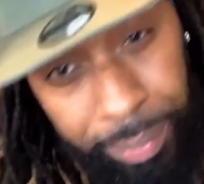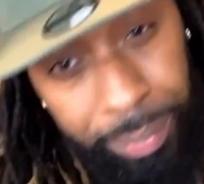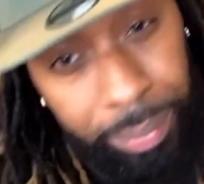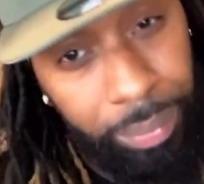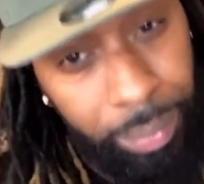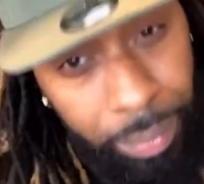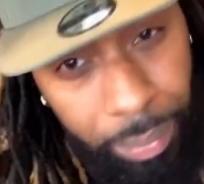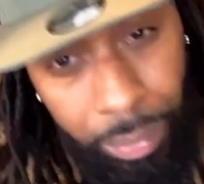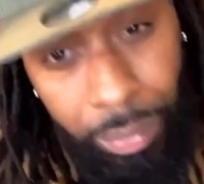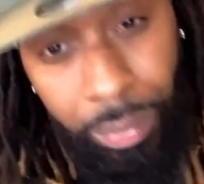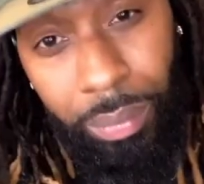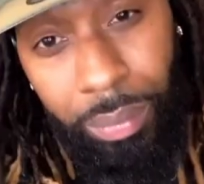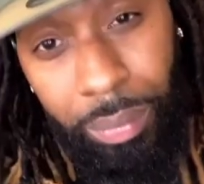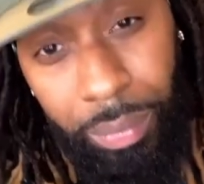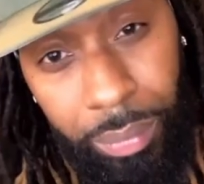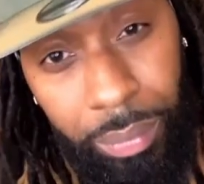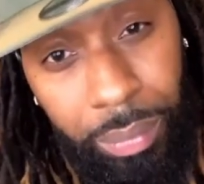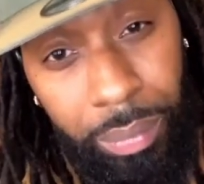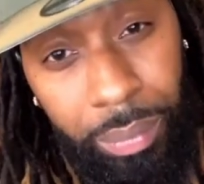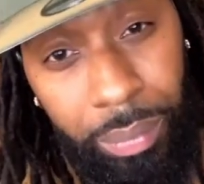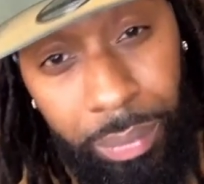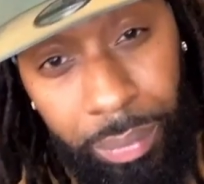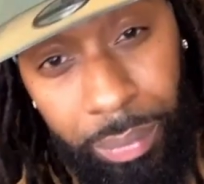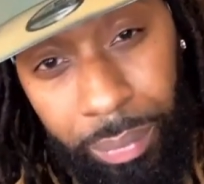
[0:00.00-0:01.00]

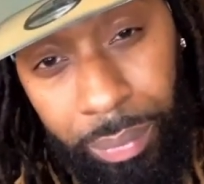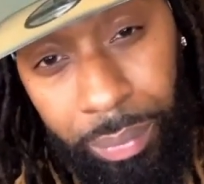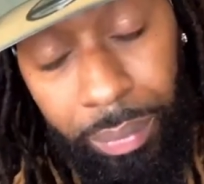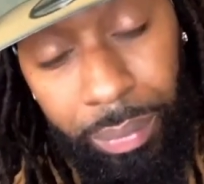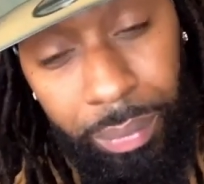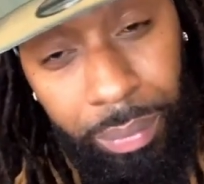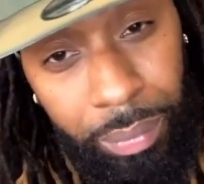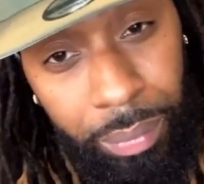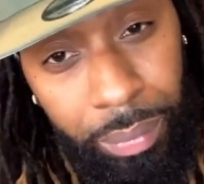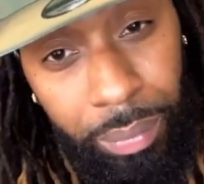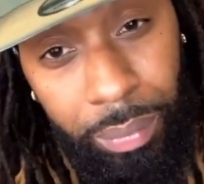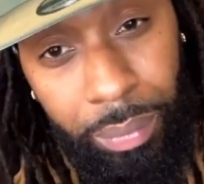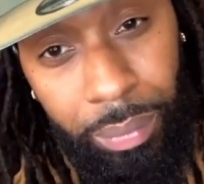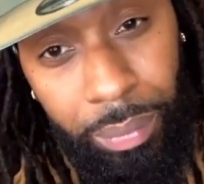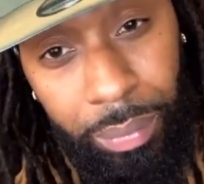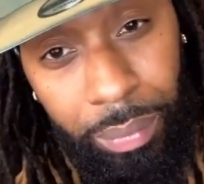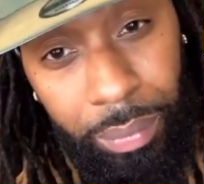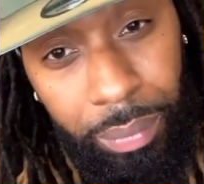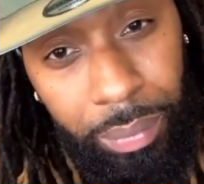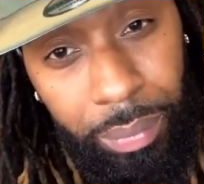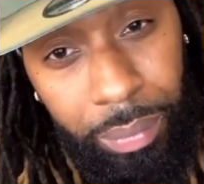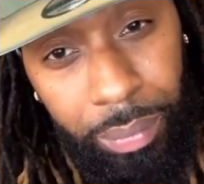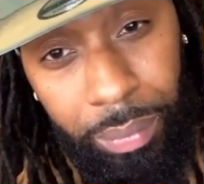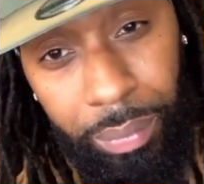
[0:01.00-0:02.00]

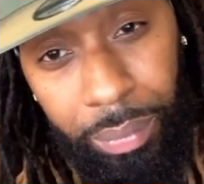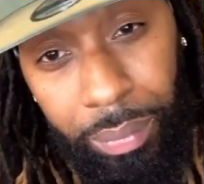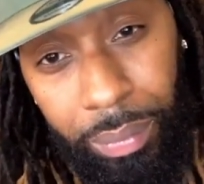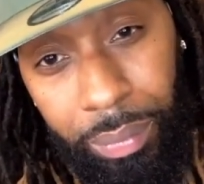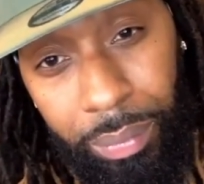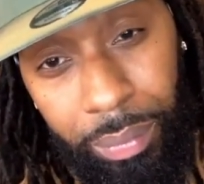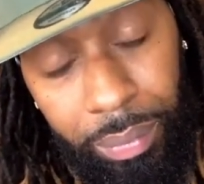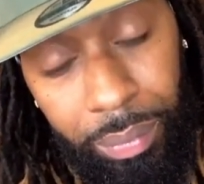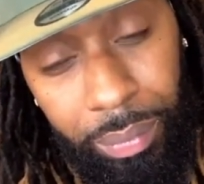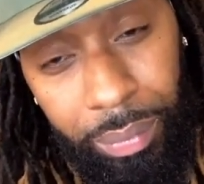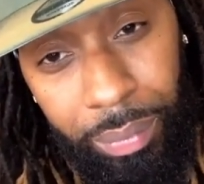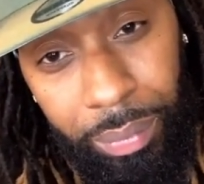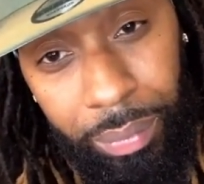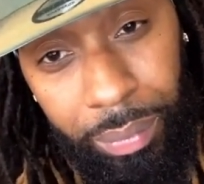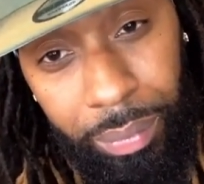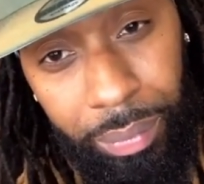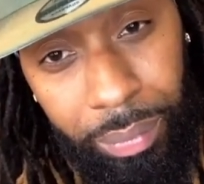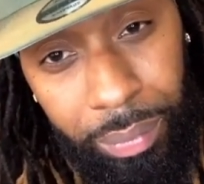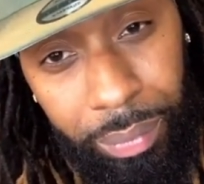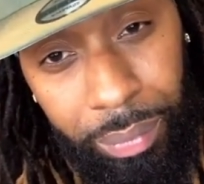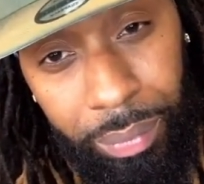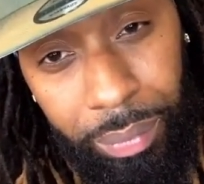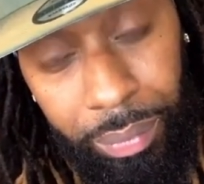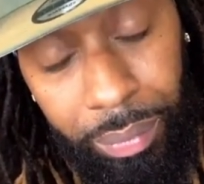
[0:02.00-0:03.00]

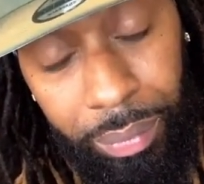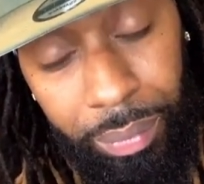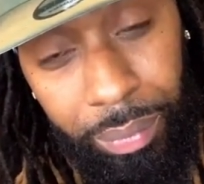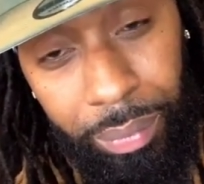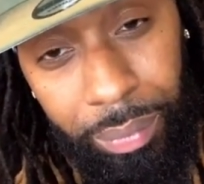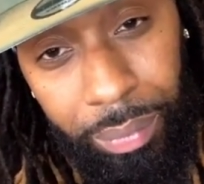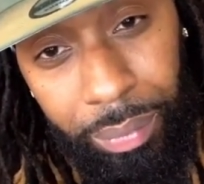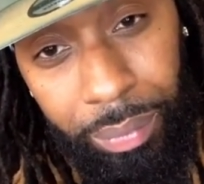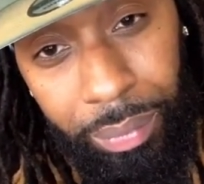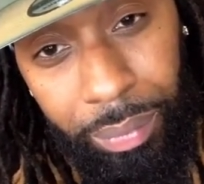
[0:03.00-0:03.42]
Nothing is said.